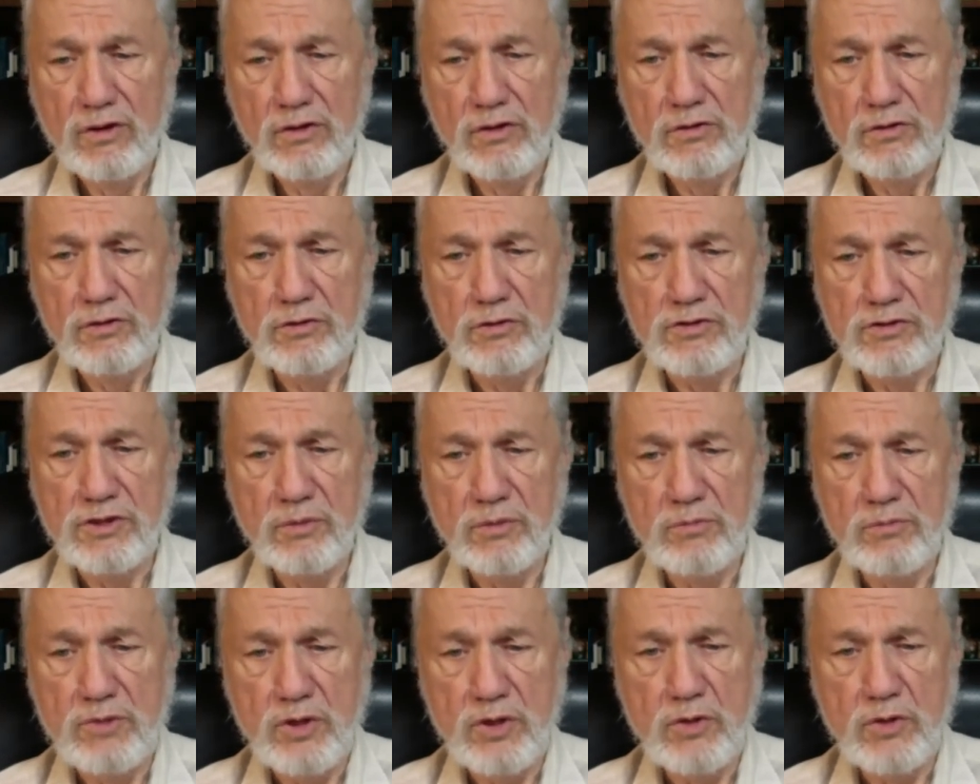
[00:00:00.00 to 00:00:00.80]
to
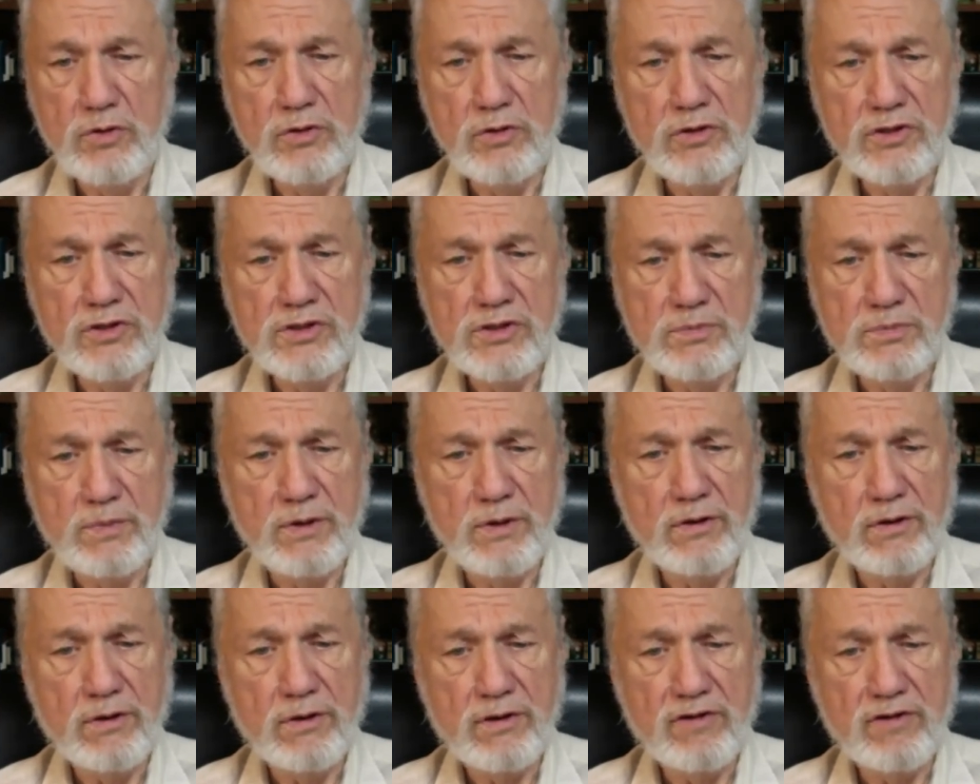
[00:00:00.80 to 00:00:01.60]
subdue the
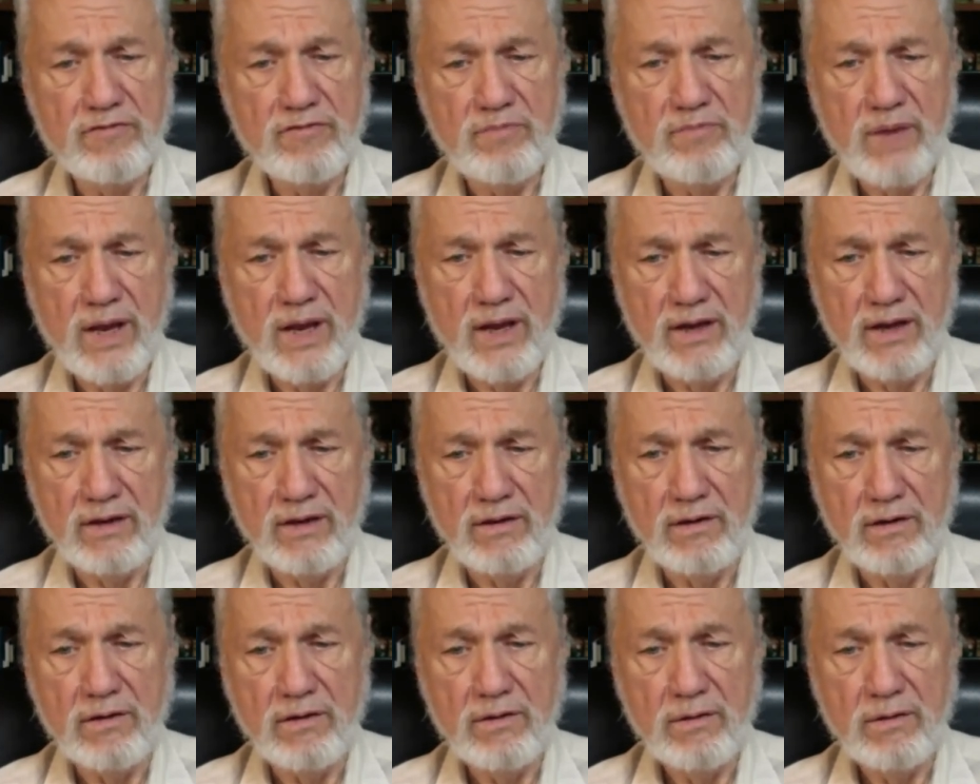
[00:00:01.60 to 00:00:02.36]
spirit of man